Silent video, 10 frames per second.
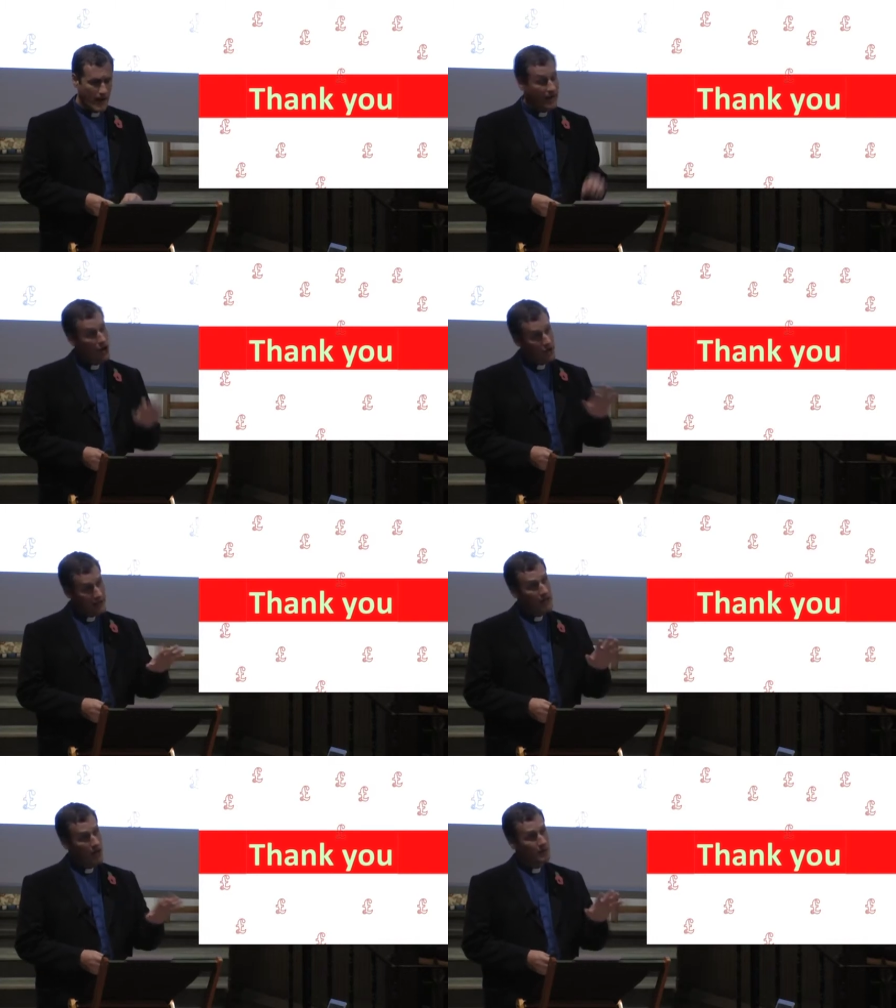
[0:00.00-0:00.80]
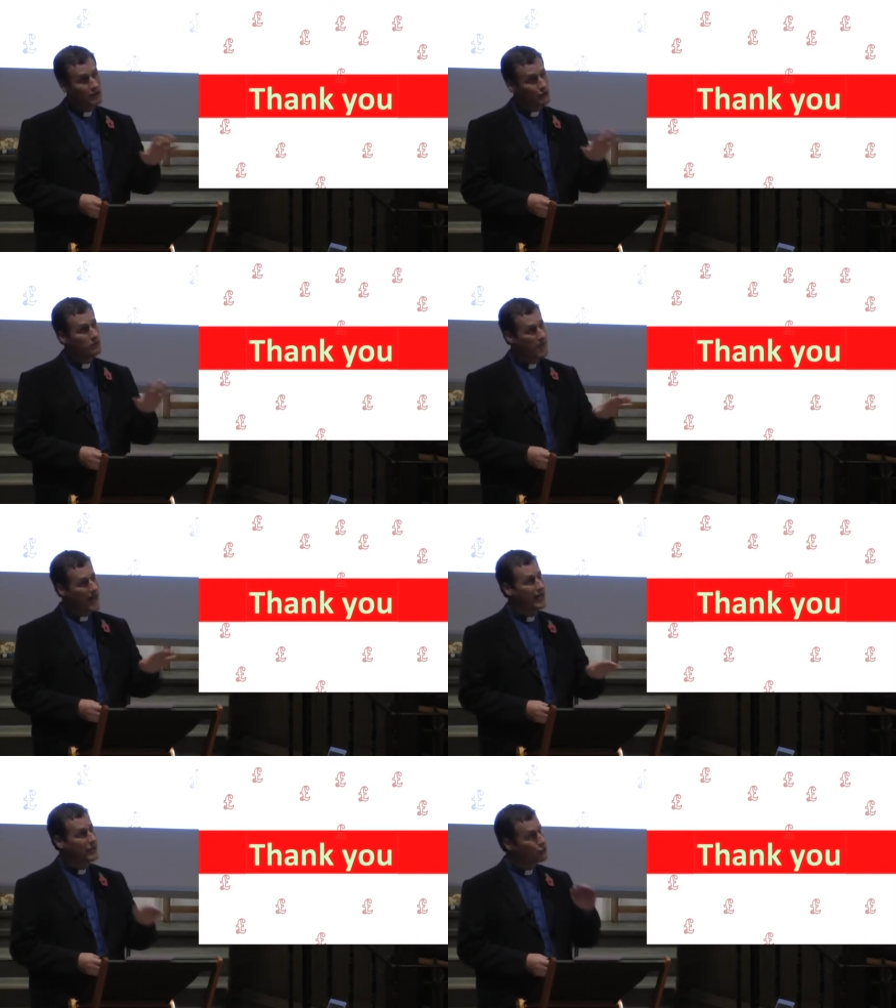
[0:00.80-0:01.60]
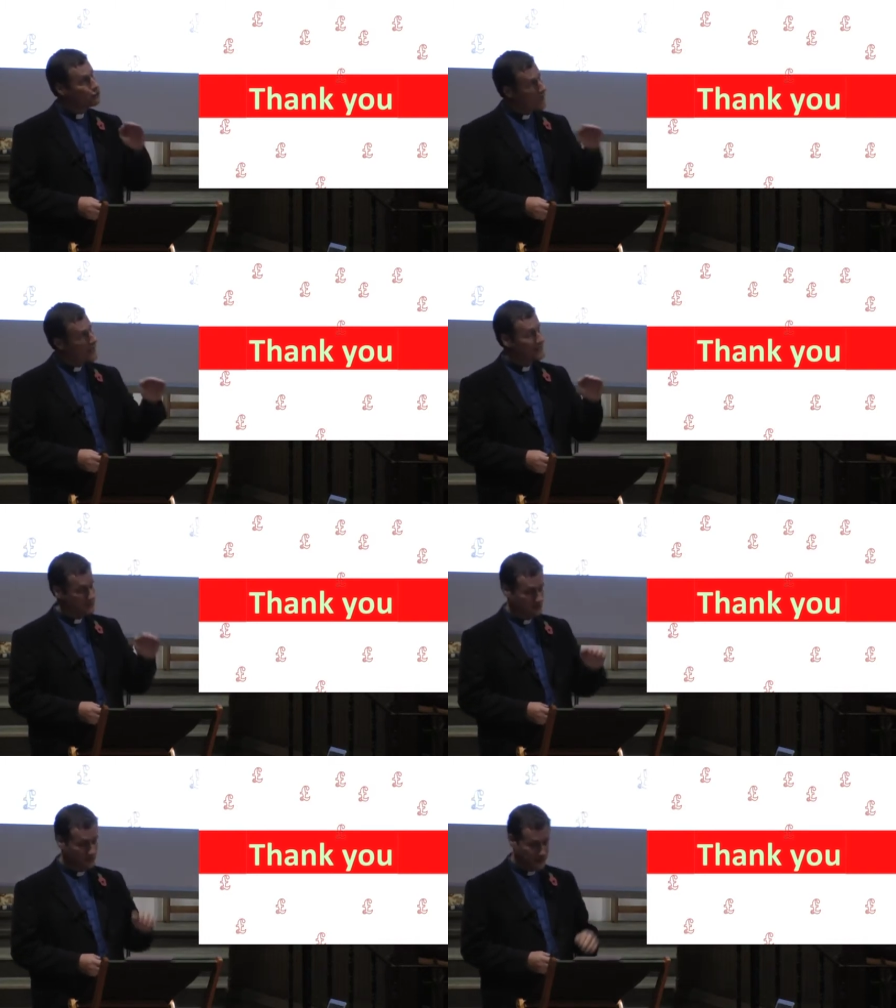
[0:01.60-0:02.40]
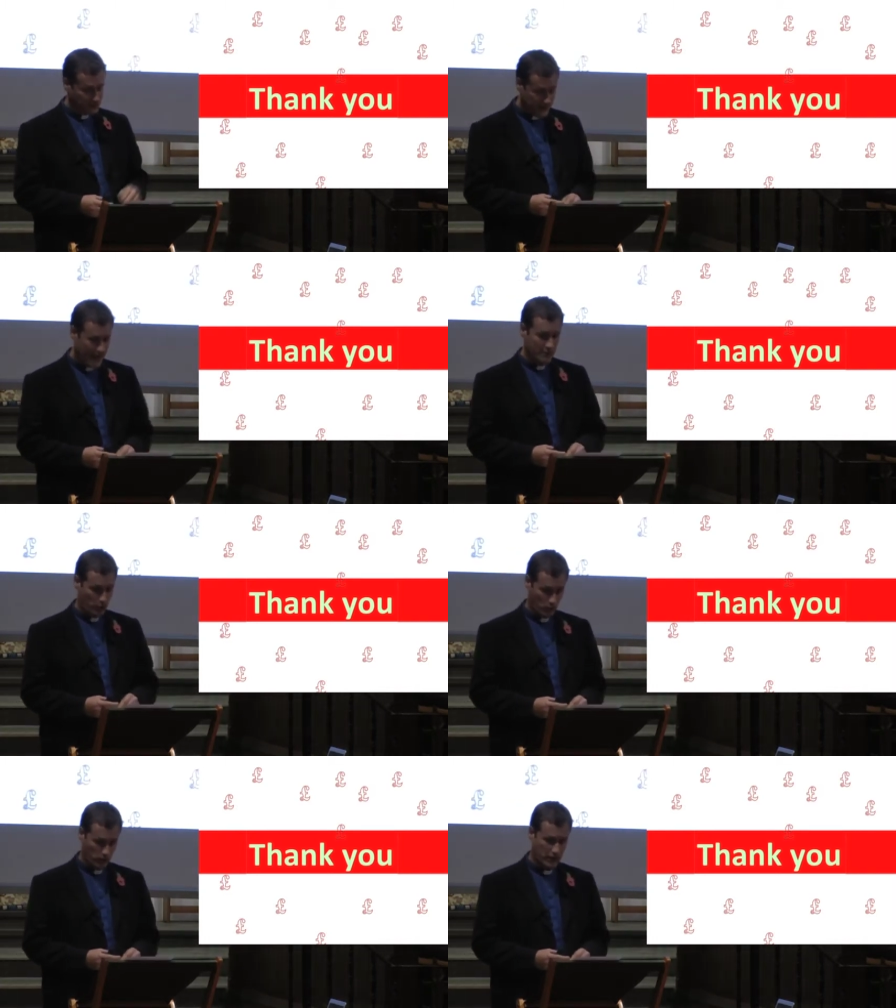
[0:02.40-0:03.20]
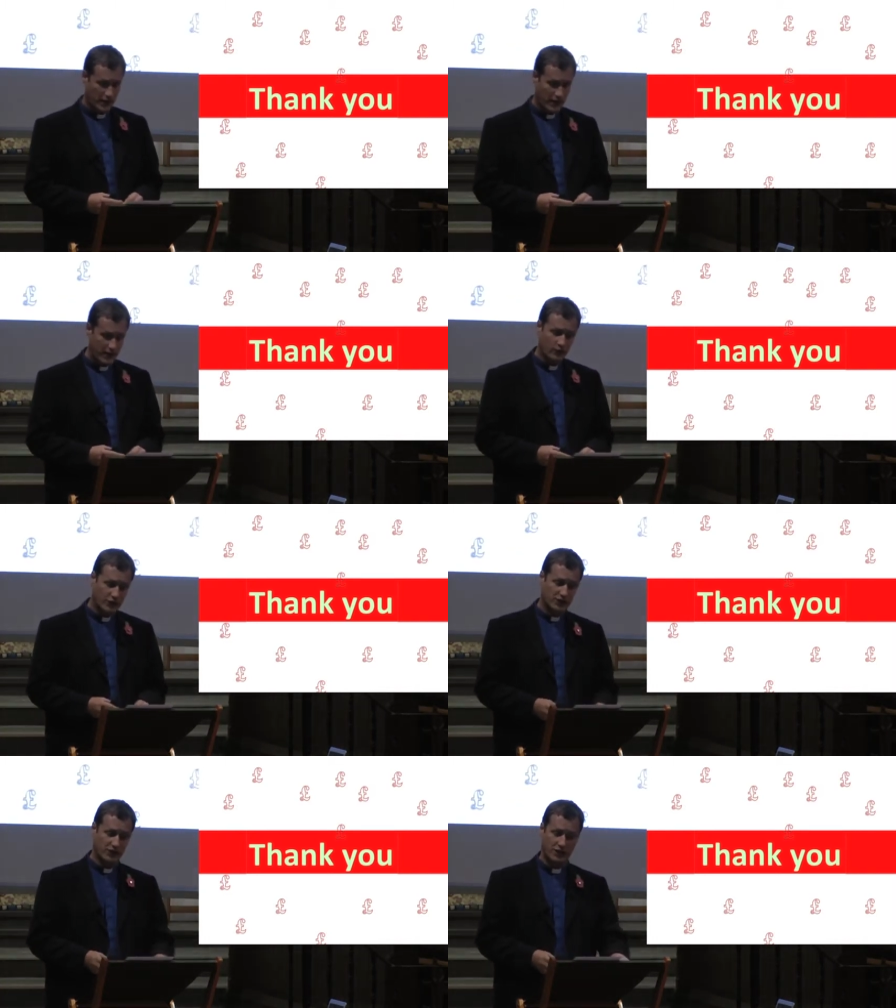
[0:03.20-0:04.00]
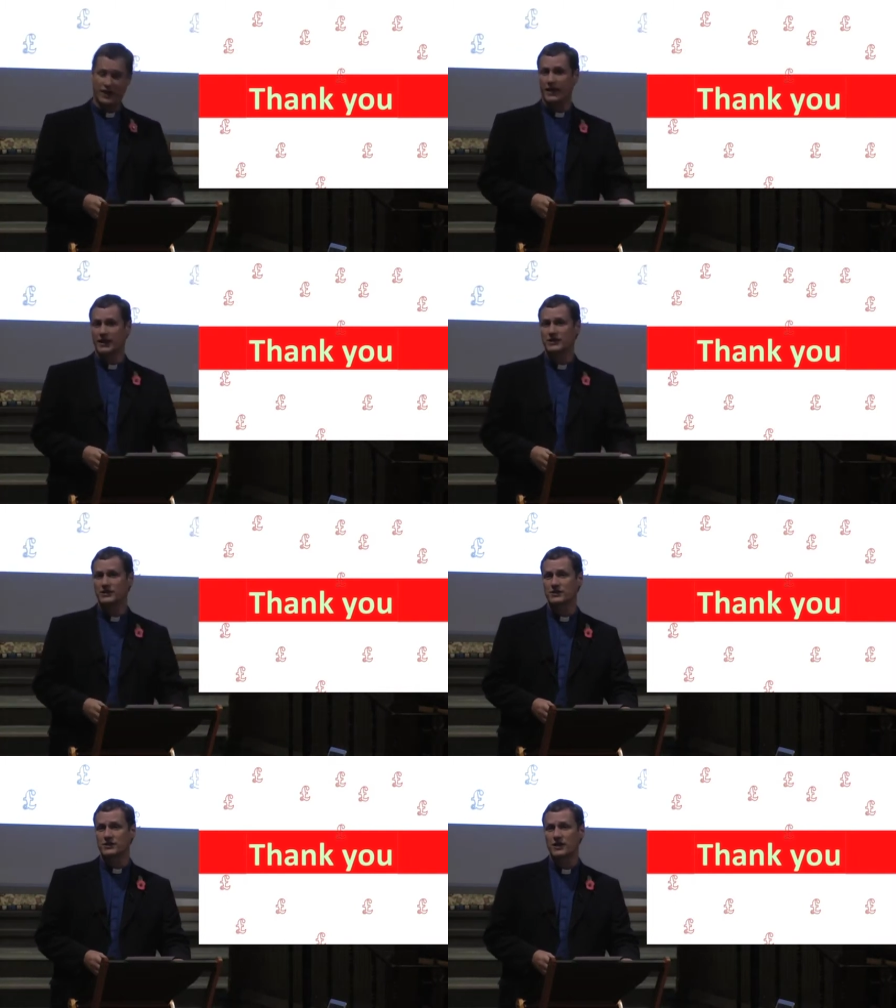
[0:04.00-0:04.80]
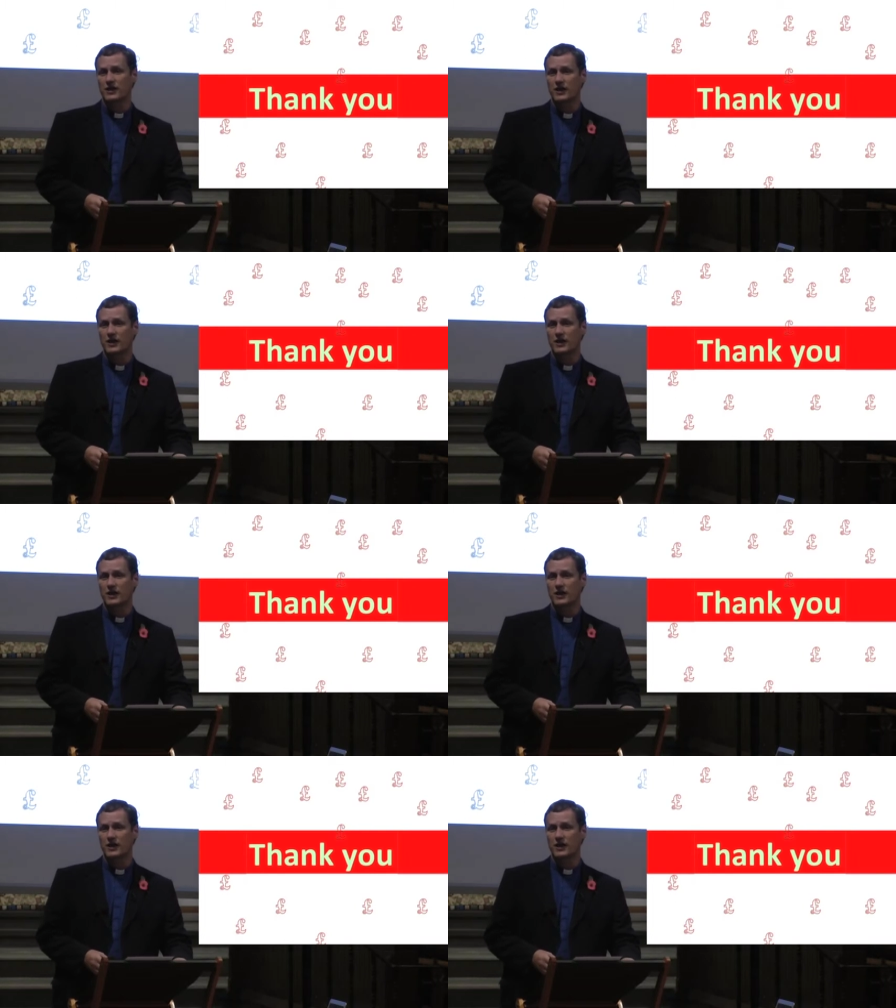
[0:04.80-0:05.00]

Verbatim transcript: And our income has remained relatively stable in recent years,